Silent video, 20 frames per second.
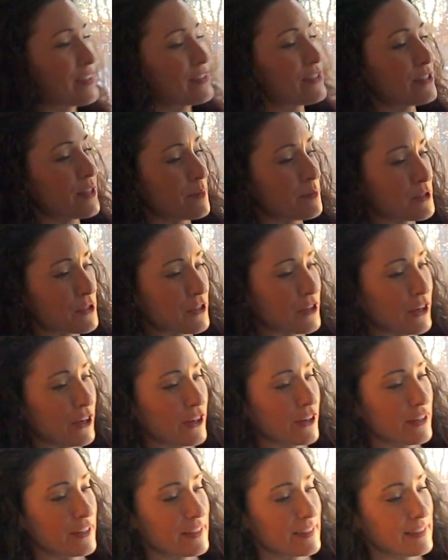double
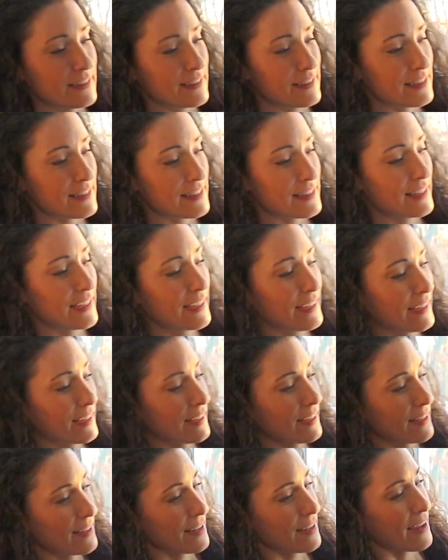curtains,
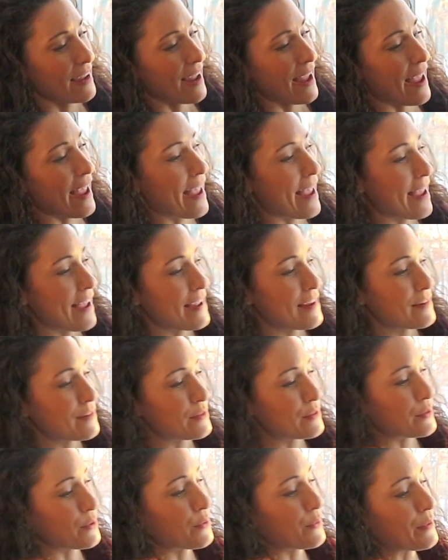
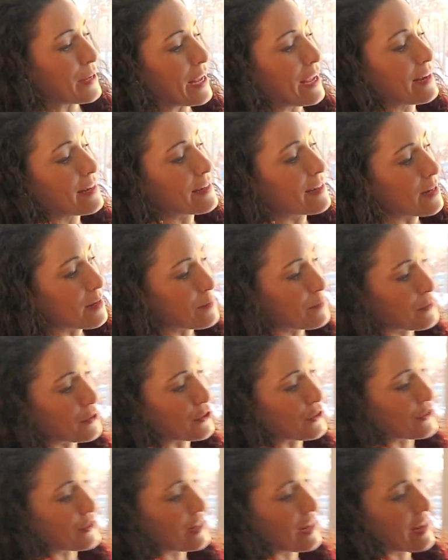and we ended up
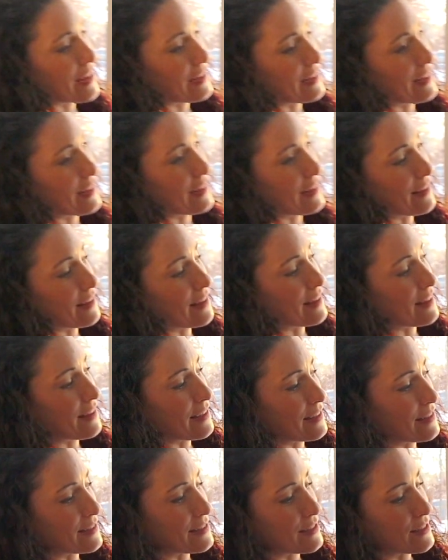creating
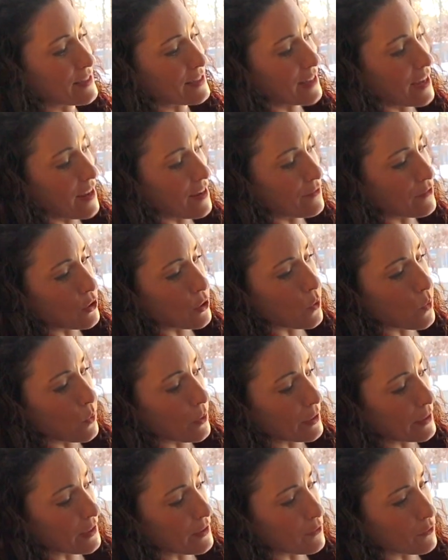this kind of
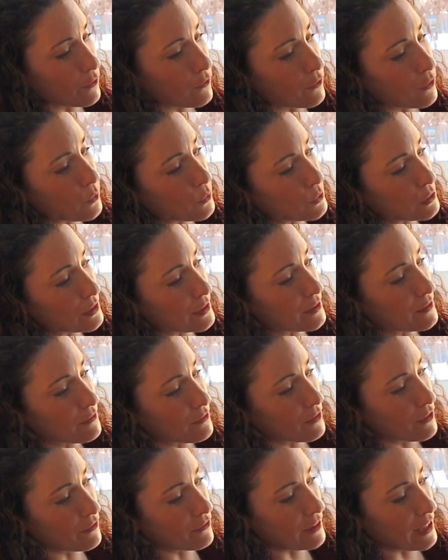accordion folded
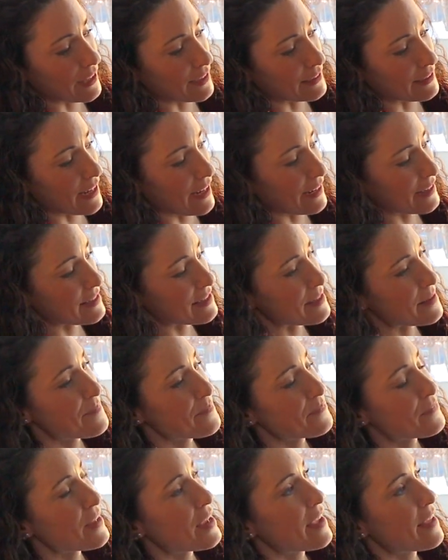Reflectex
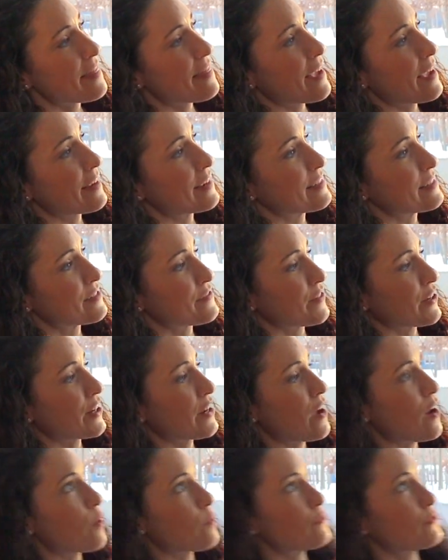that is very
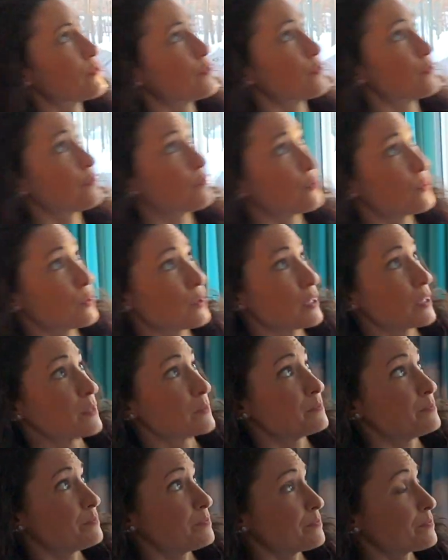helpful
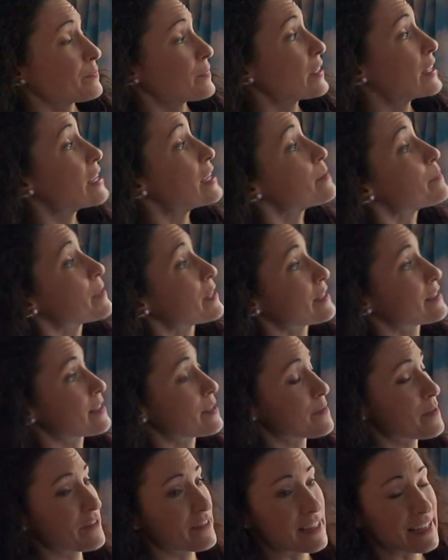for keeping
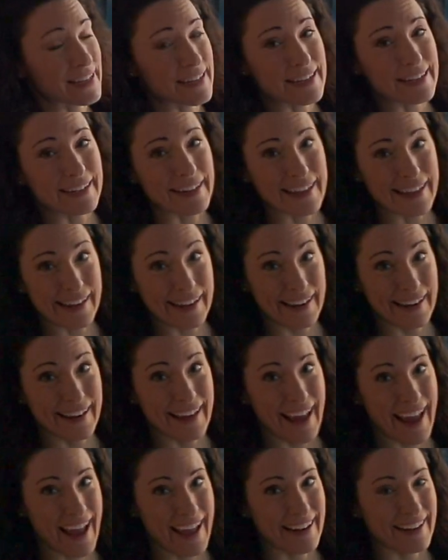some of the heat in
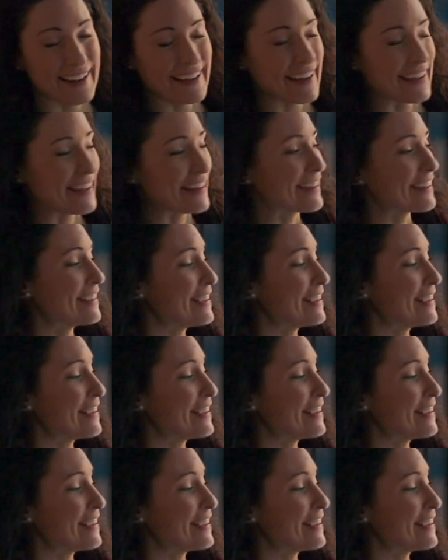at night,